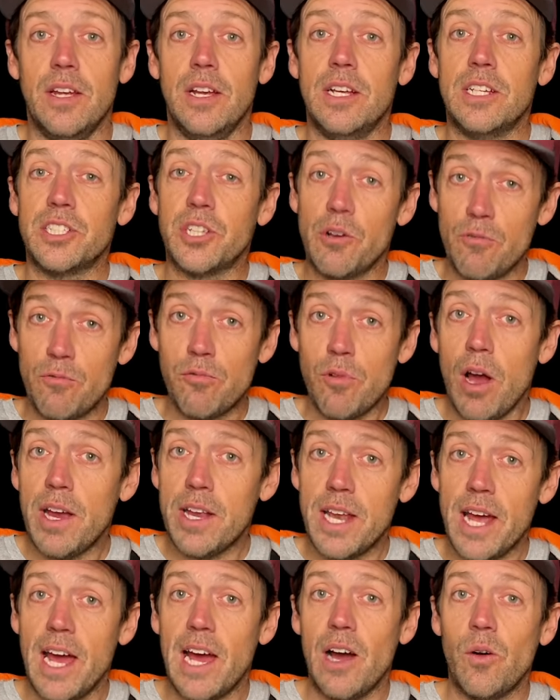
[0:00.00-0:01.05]
So right
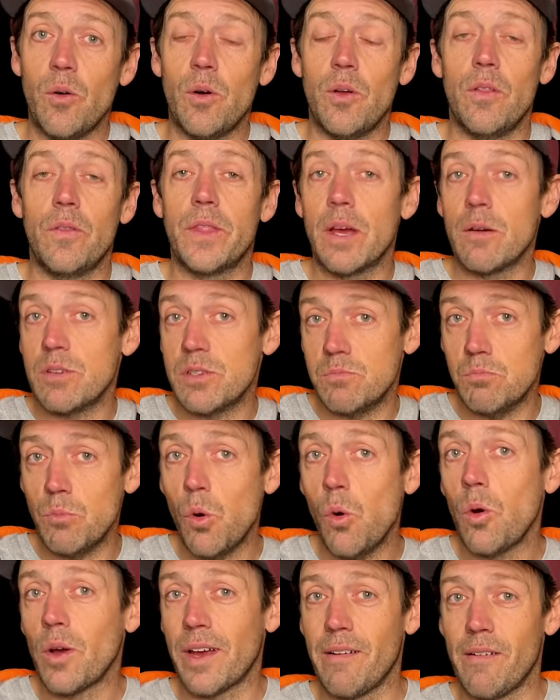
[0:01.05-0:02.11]
now there is
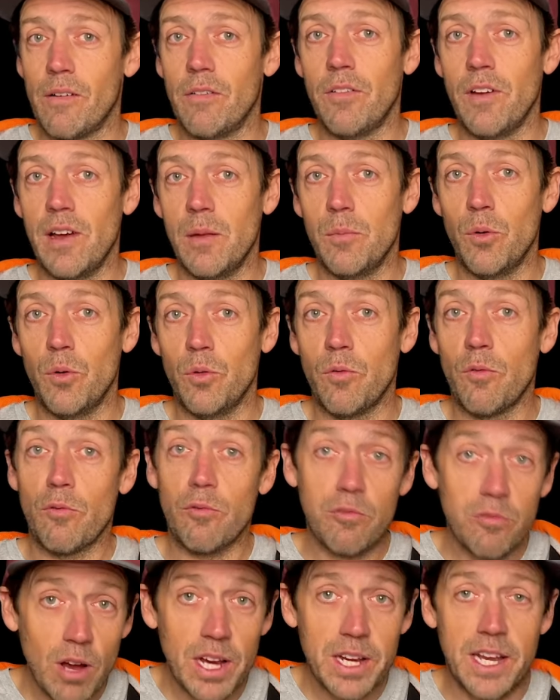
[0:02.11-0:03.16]
more gear available.
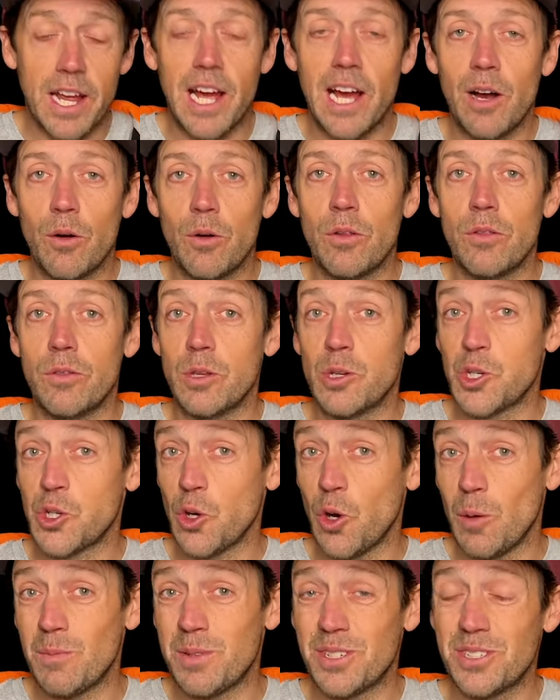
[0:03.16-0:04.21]
Right now the
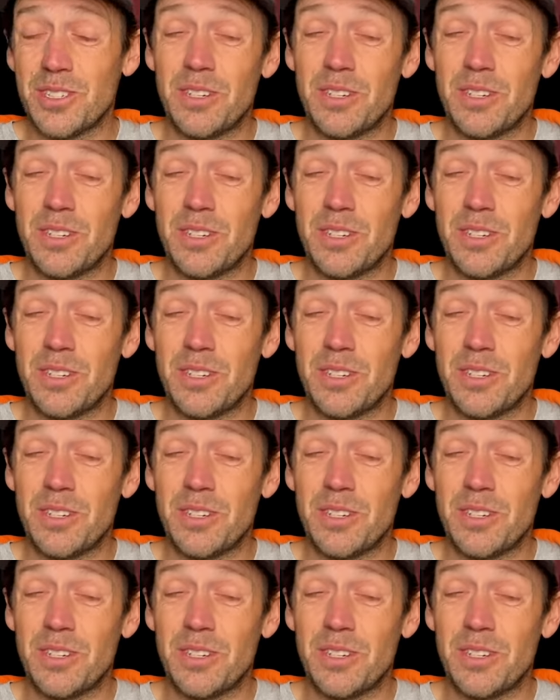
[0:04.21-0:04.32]
shops